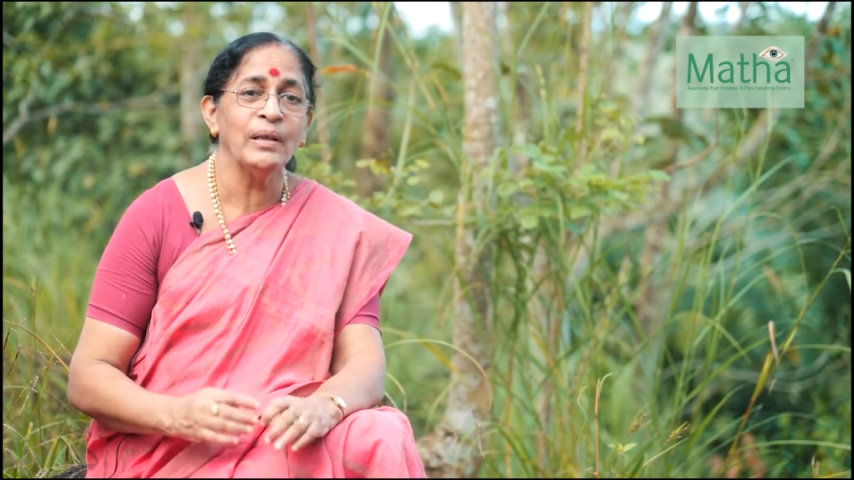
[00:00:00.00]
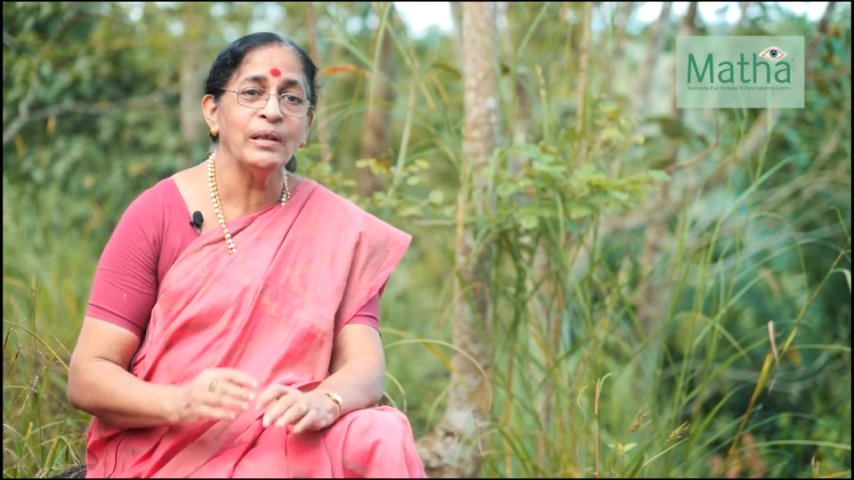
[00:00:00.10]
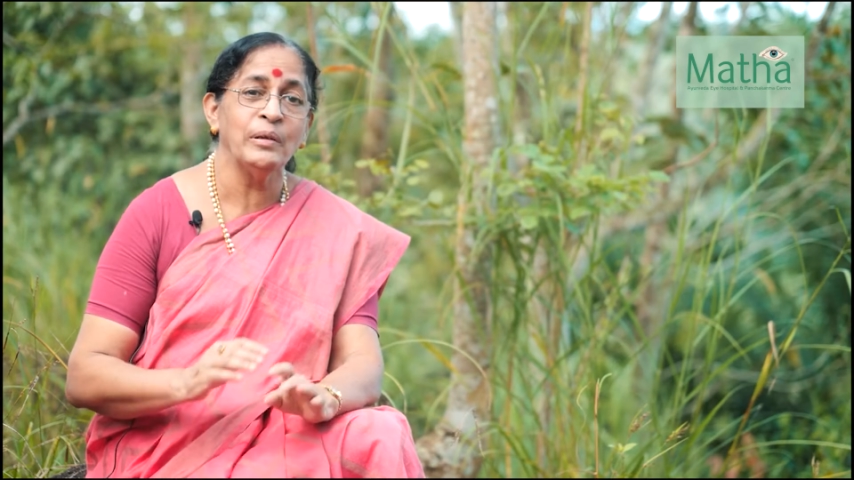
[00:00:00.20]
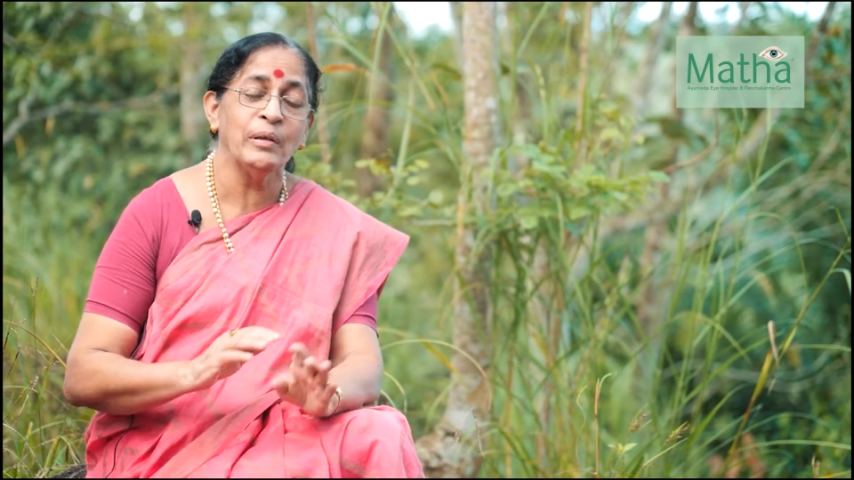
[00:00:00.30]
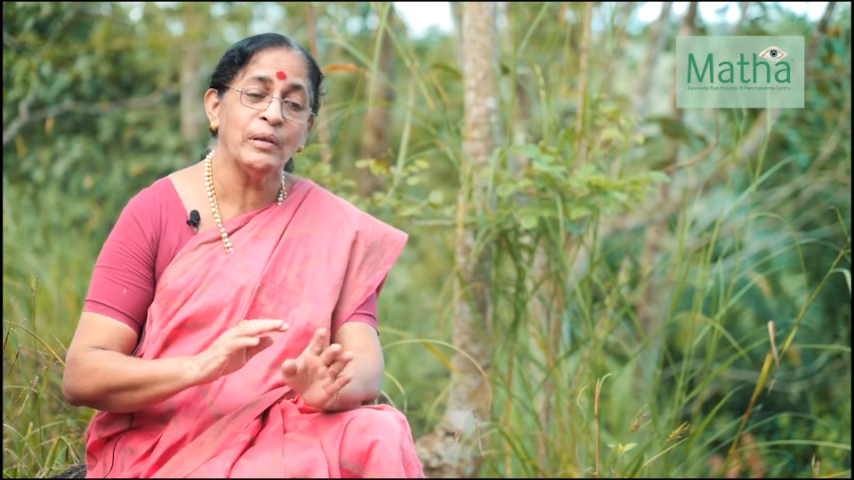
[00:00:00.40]

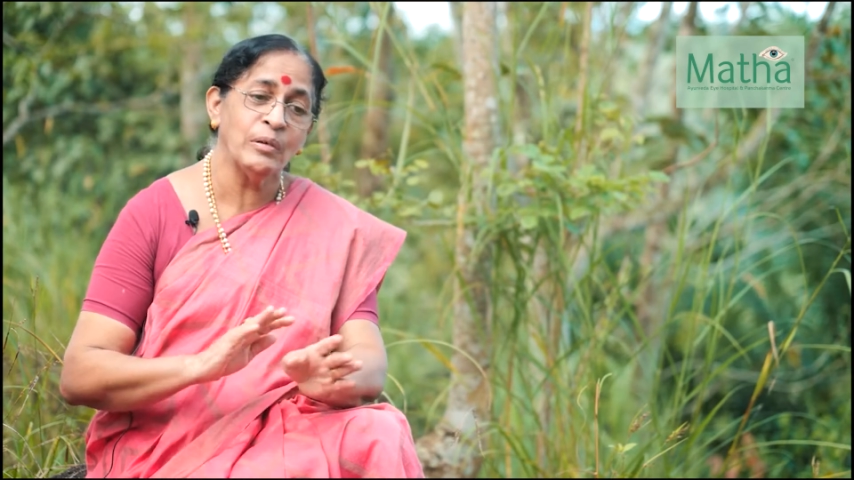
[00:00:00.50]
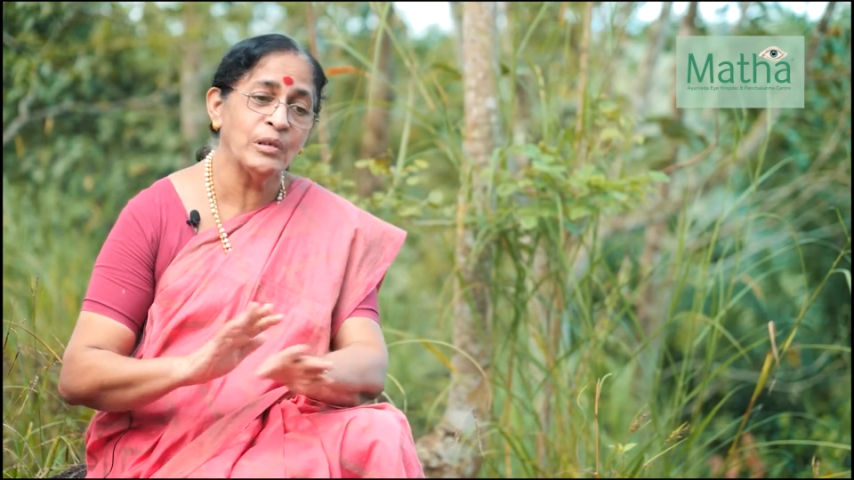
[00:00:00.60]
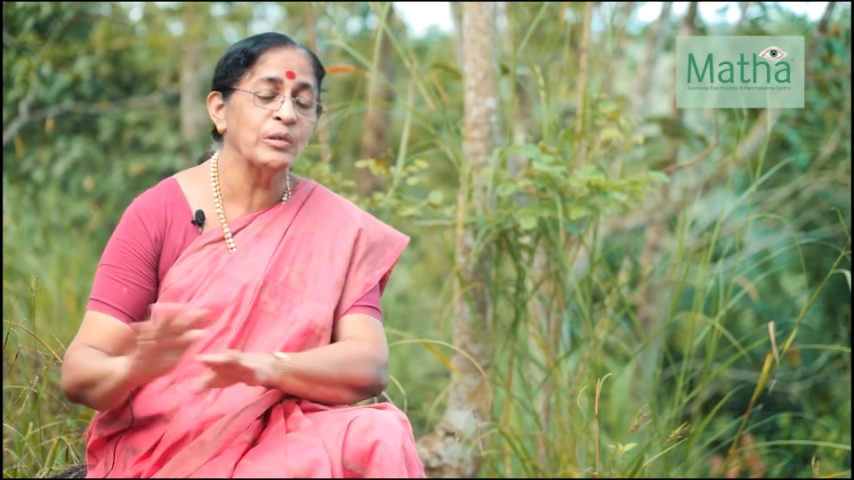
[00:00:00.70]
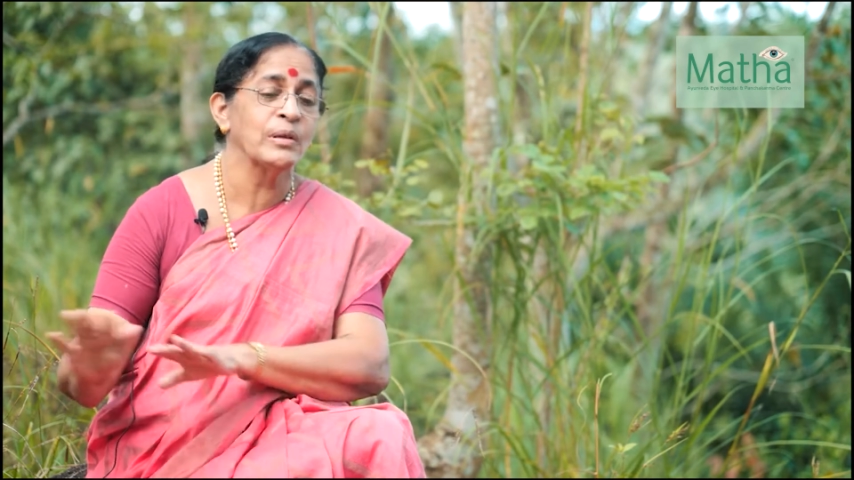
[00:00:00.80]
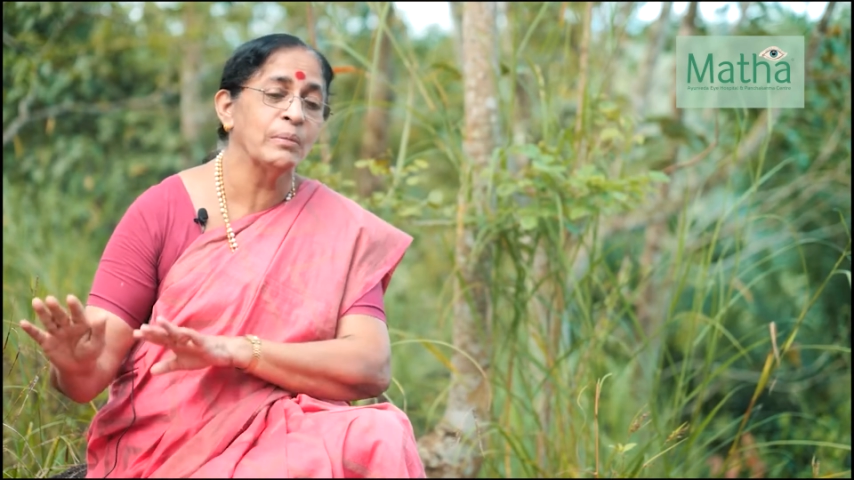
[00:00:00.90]
that you are
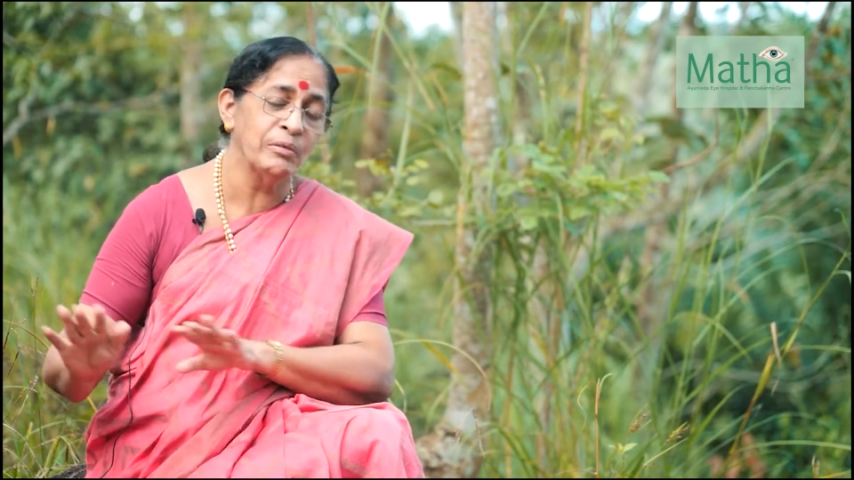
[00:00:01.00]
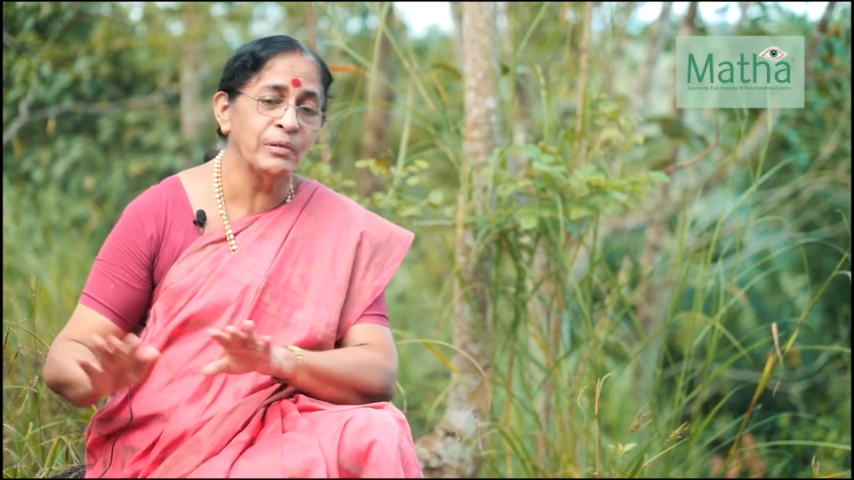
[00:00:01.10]
not suitable